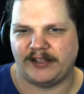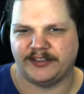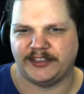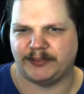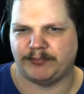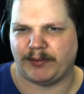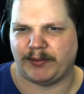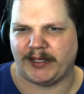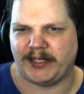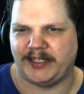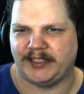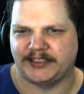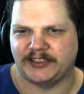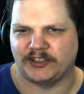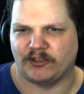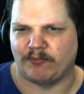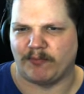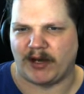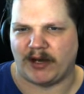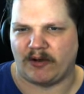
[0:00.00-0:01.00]
I'll just play this
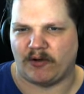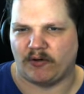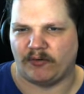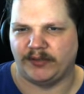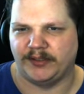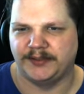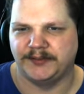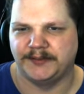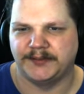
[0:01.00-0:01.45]
on my own.